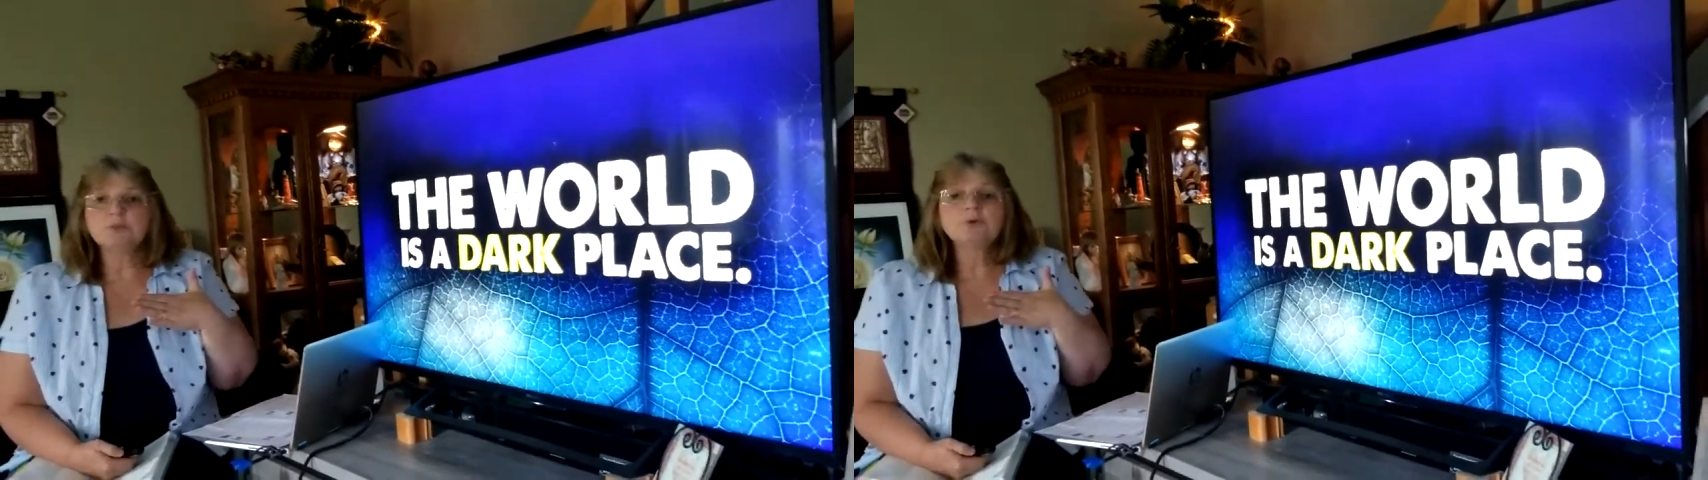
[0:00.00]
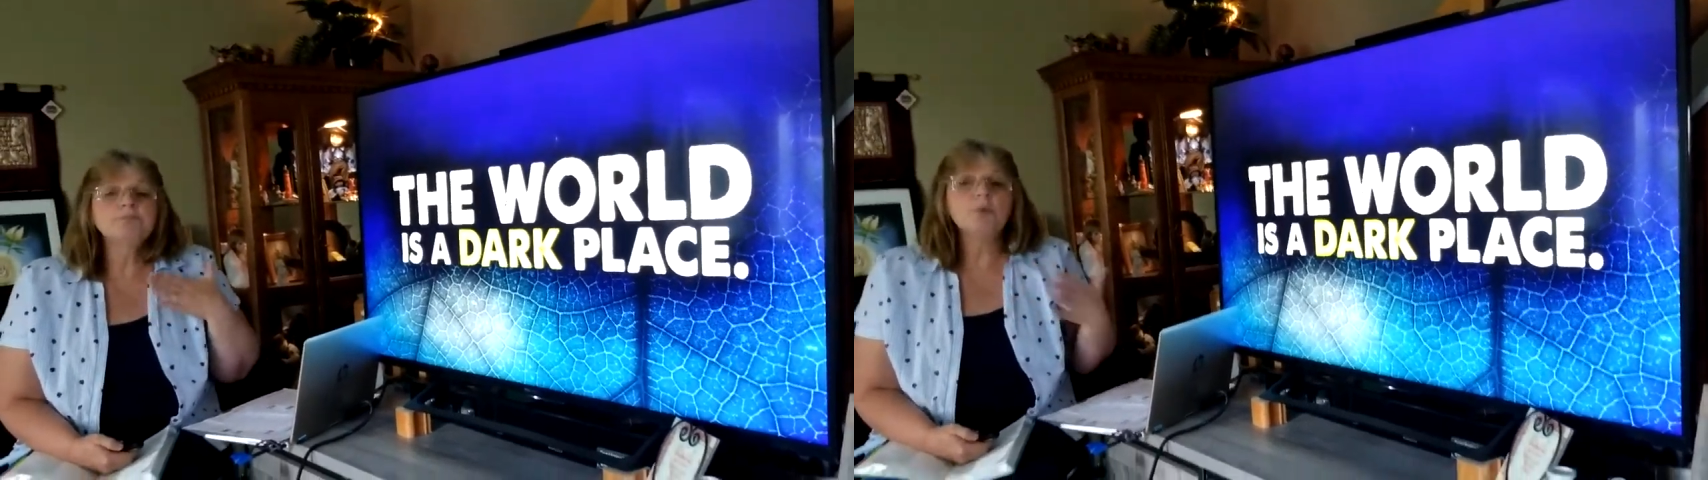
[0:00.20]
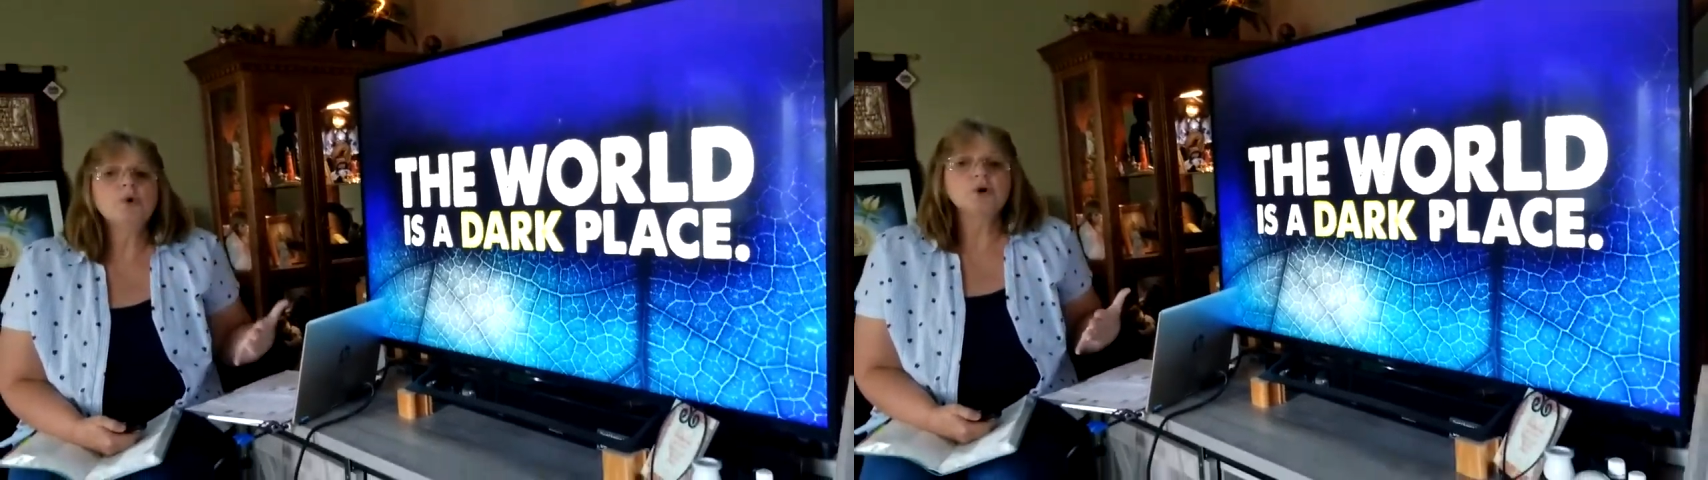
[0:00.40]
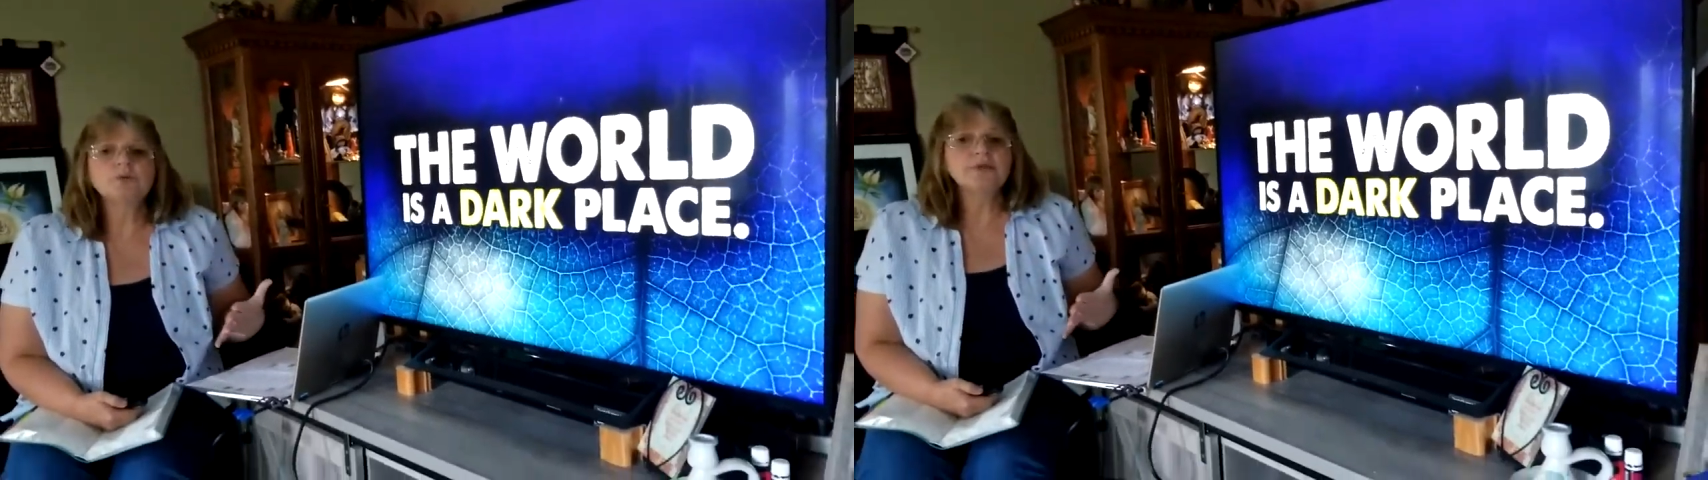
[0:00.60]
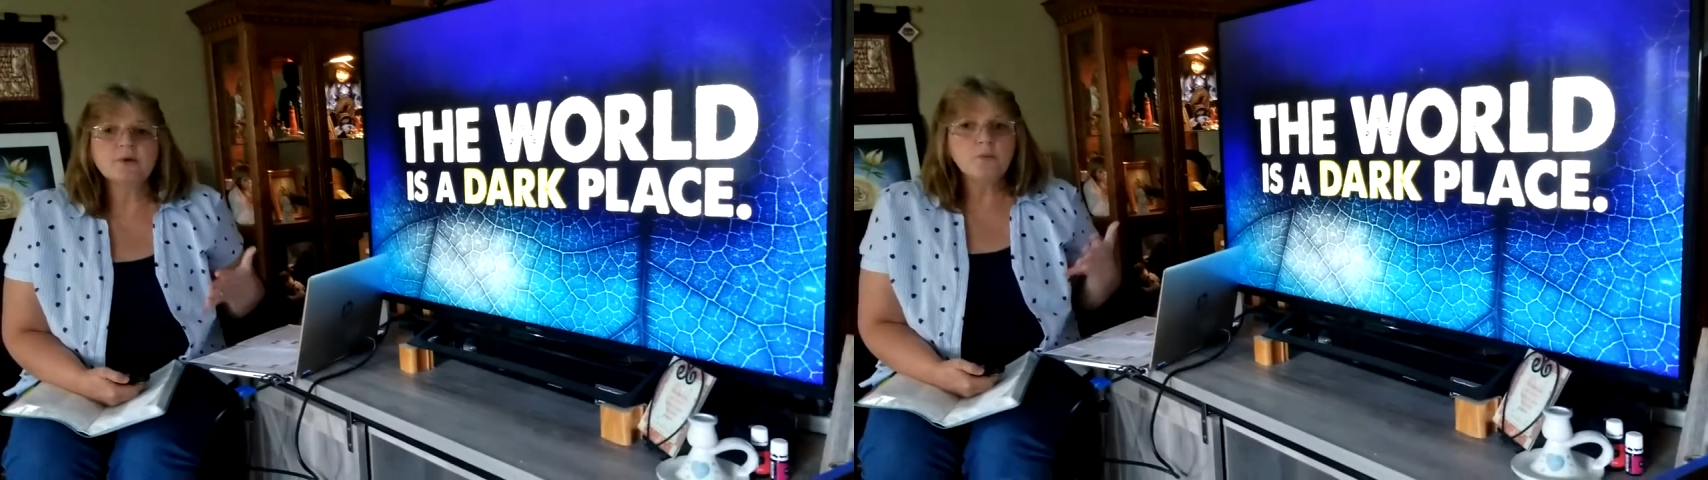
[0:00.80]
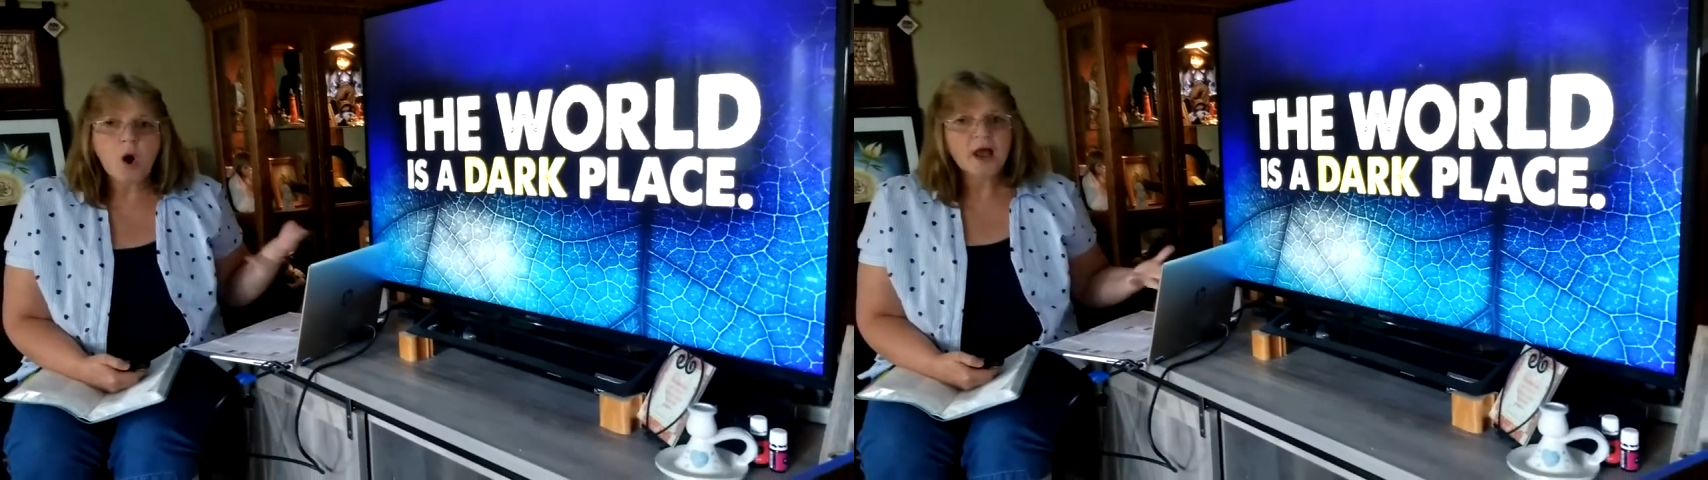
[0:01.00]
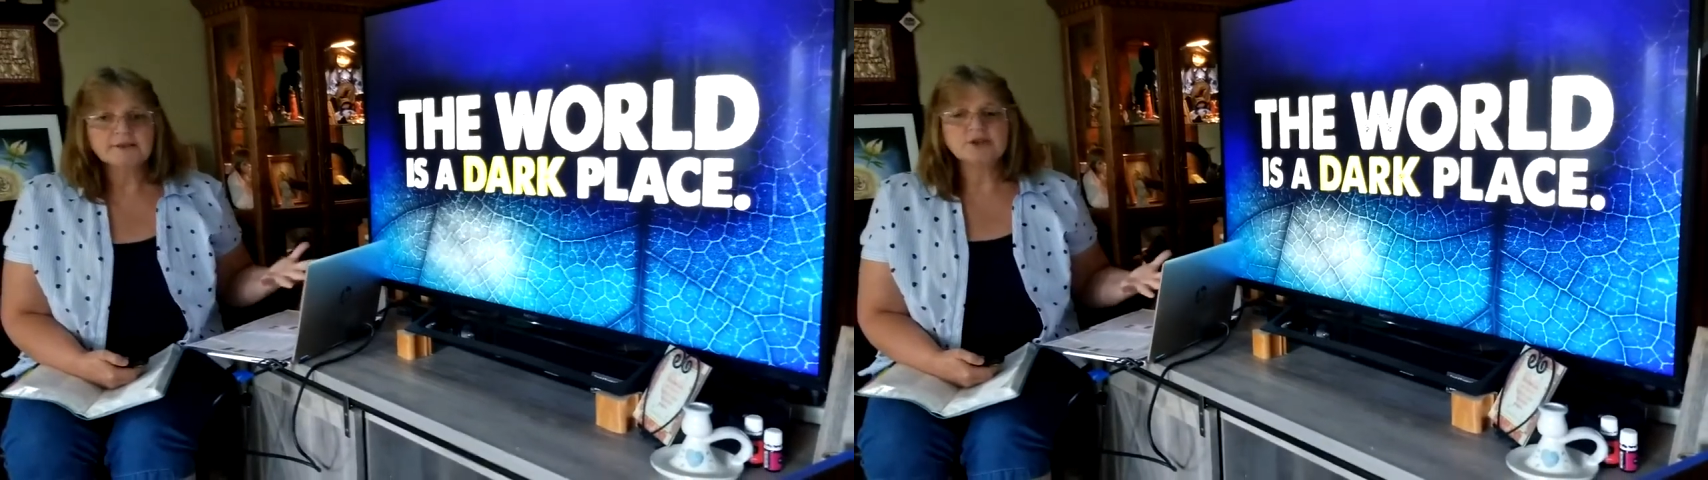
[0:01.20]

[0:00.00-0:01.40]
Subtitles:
were born with a want